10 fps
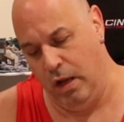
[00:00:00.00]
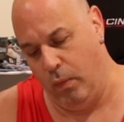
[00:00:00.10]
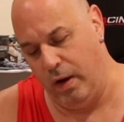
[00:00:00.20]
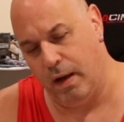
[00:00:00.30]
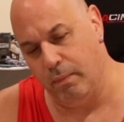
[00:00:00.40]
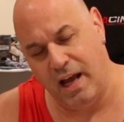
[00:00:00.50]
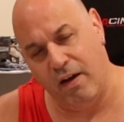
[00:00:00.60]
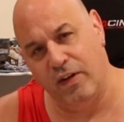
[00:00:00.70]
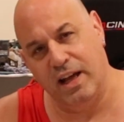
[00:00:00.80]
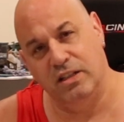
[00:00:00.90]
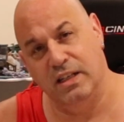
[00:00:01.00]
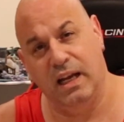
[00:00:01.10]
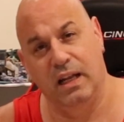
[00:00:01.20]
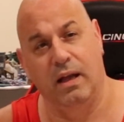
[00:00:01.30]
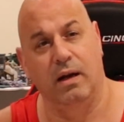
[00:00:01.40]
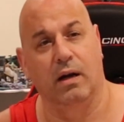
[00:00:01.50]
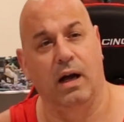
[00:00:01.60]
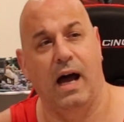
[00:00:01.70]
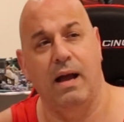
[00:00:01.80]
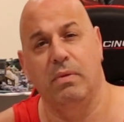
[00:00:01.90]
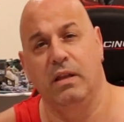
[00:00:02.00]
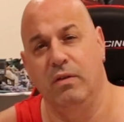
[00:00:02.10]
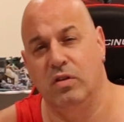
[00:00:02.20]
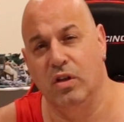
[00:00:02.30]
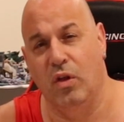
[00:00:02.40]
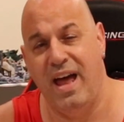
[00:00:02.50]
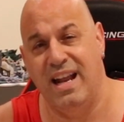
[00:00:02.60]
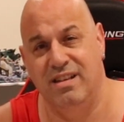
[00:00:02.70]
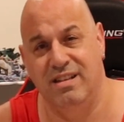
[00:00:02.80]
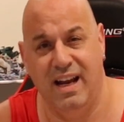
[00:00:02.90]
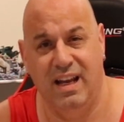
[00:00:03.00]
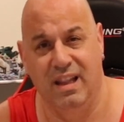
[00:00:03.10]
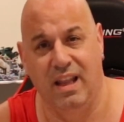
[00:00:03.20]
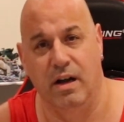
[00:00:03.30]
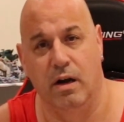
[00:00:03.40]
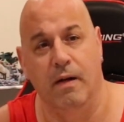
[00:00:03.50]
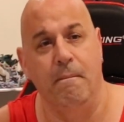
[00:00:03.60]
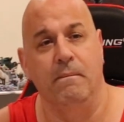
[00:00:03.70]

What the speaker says: When it comes down for that second layer, I believe still that second layer